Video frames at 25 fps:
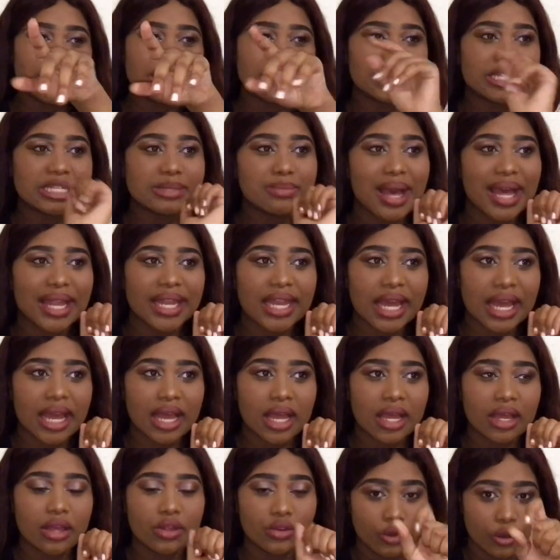Did you
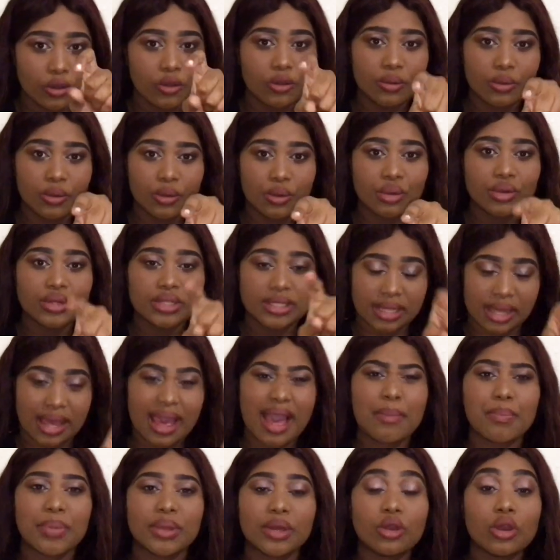banana? No. The
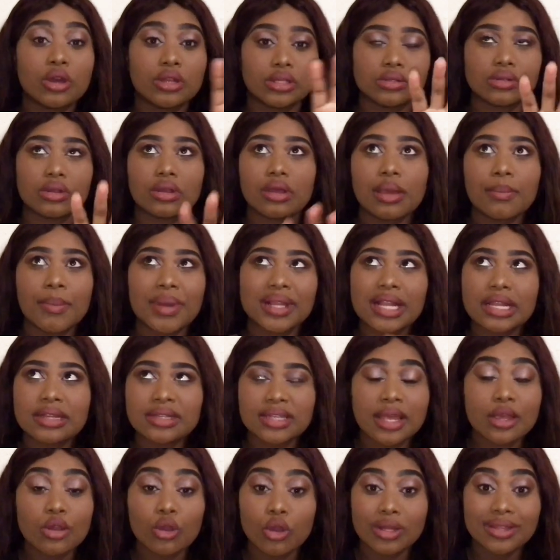cap because my
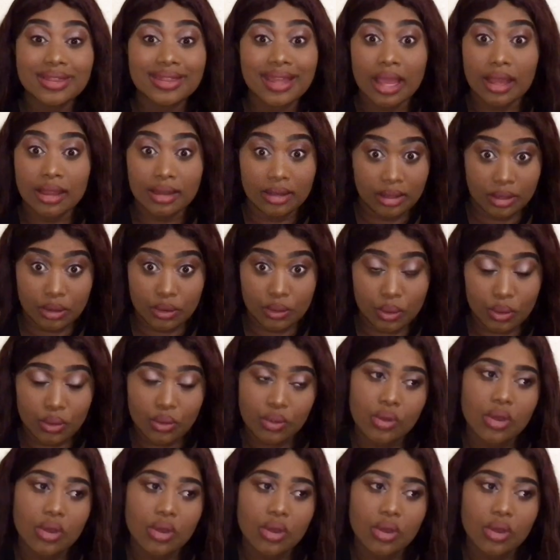cousin ain't what the hand girl.